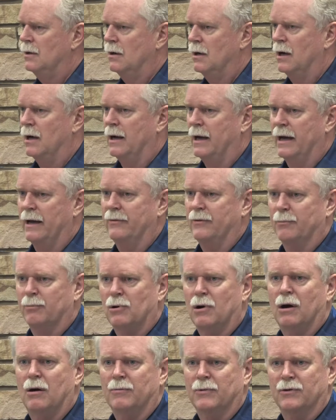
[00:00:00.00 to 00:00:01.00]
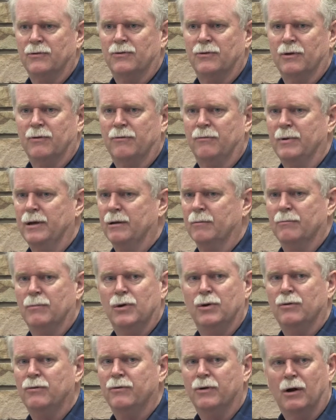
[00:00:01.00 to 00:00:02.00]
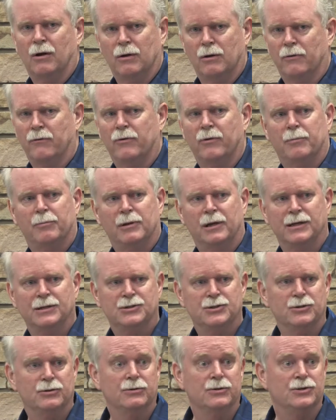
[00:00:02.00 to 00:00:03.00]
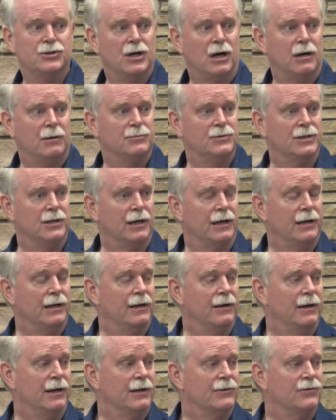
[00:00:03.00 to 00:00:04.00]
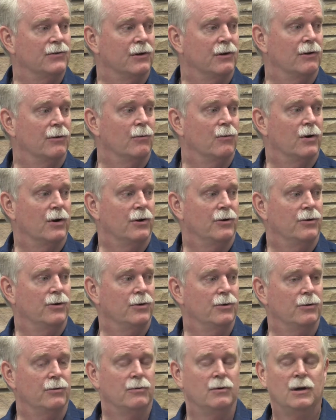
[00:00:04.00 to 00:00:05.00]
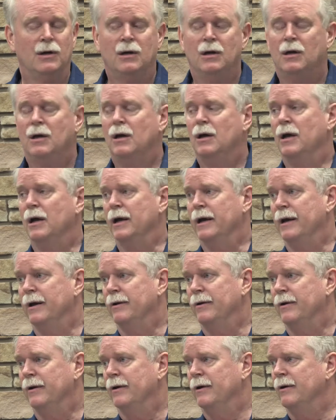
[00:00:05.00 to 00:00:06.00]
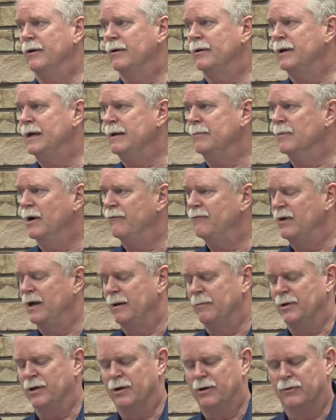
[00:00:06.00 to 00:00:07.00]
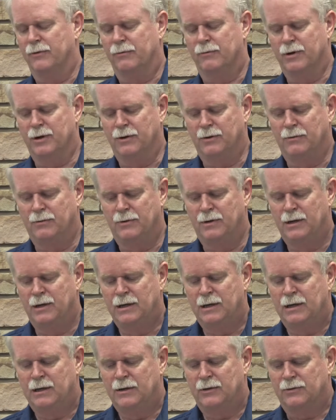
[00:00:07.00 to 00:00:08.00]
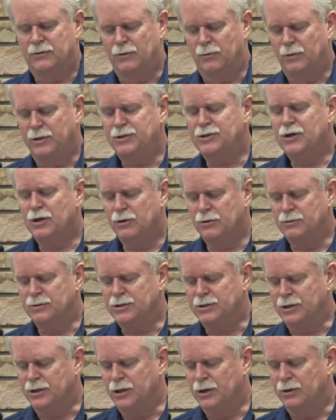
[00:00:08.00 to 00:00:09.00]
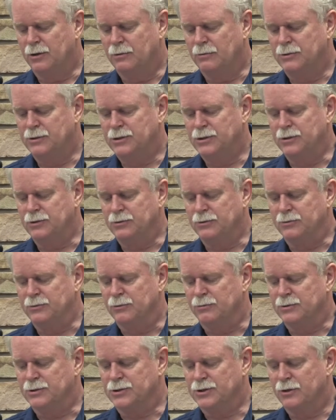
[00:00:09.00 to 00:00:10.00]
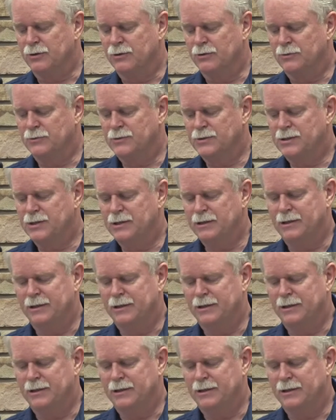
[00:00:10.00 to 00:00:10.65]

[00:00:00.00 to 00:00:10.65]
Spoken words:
I had the promise of being moved all over the place, doing jobs that I didn't necessarily want to do and keep my family on the road. So we chose to go to the reserves.